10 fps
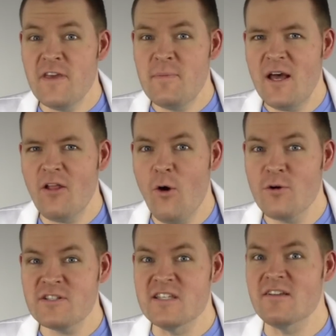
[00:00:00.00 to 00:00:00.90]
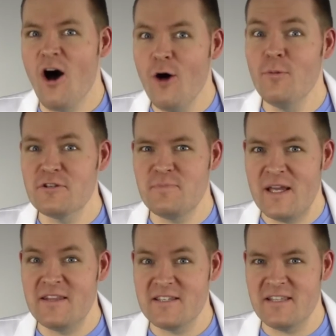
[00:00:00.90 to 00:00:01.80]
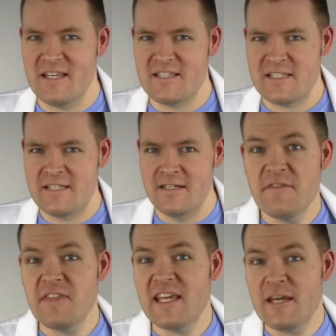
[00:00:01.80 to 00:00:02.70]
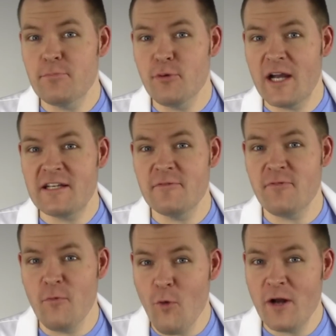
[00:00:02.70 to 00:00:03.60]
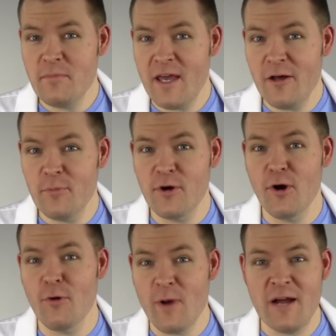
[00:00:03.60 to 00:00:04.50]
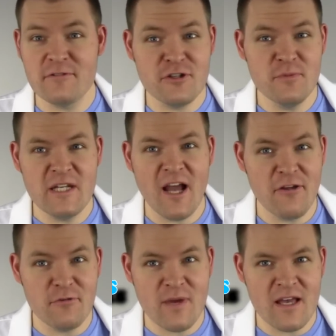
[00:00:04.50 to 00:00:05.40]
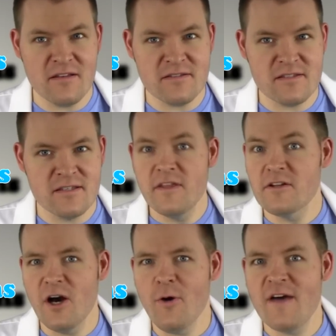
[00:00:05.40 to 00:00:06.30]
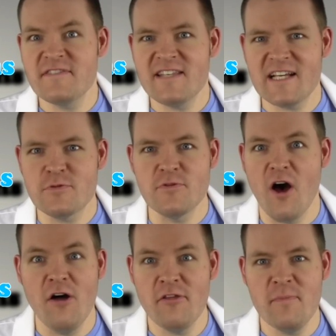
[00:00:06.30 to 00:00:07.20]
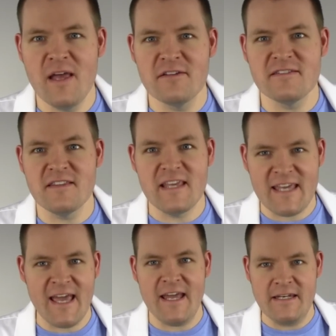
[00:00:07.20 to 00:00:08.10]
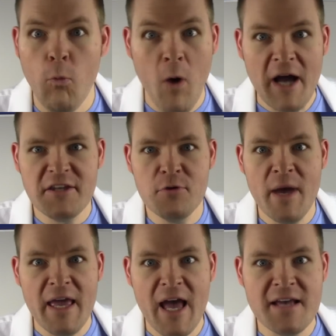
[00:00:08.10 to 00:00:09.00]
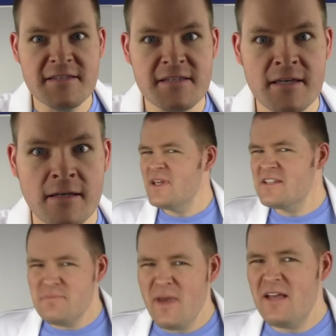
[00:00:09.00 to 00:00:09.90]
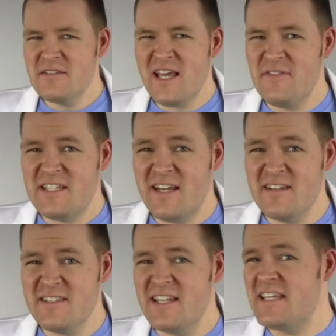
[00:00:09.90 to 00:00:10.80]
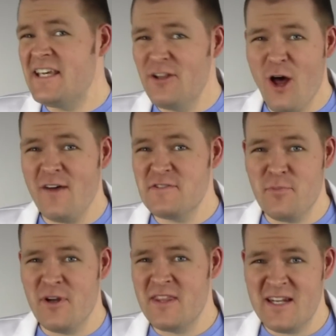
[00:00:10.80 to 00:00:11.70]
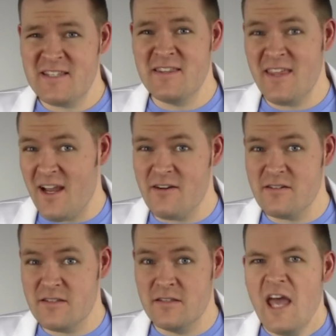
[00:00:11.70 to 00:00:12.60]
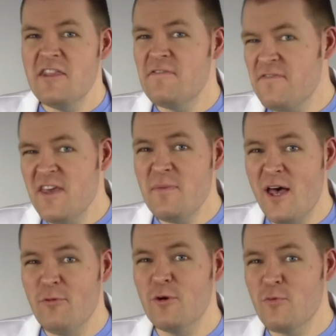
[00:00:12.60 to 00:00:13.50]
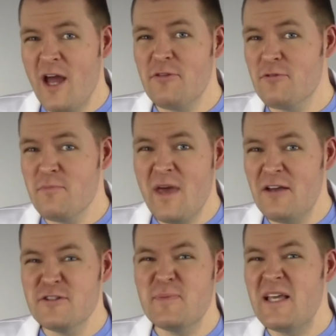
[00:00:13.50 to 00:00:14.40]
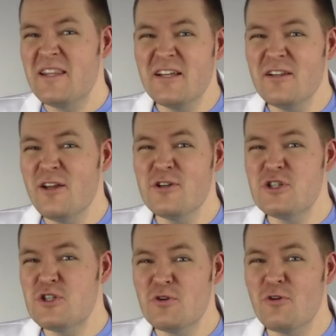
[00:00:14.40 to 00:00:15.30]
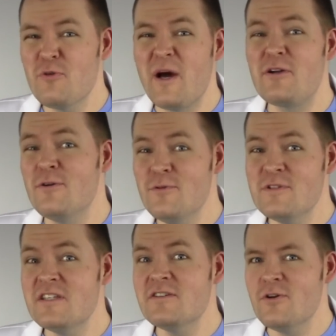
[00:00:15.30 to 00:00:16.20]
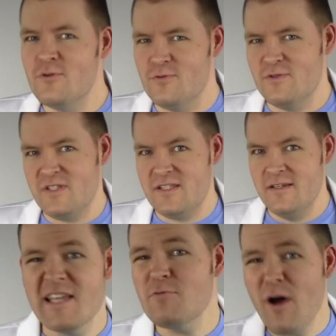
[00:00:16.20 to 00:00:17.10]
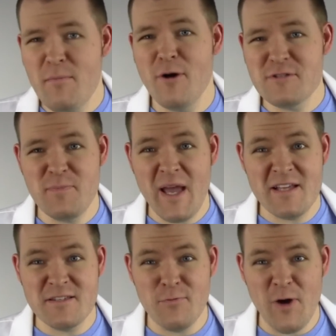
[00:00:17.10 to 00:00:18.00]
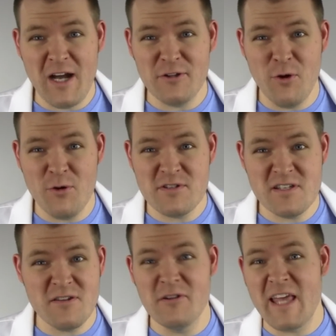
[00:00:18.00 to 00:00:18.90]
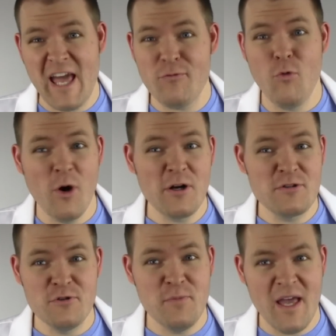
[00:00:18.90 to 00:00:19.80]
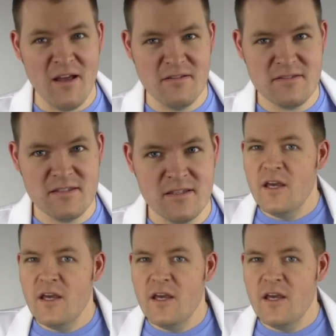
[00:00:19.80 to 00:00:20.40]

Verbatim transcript: Female horses almost made this list. If they get pregnant from one male but are around too many other males, they'll go have sex with all the males that they can. Why, you may ask? Because males have a tendency to kill offspring that isn't theirs. And the female would rather the males be a little unsure about whose is whose. That's why most bands of wild horses only have one or two males.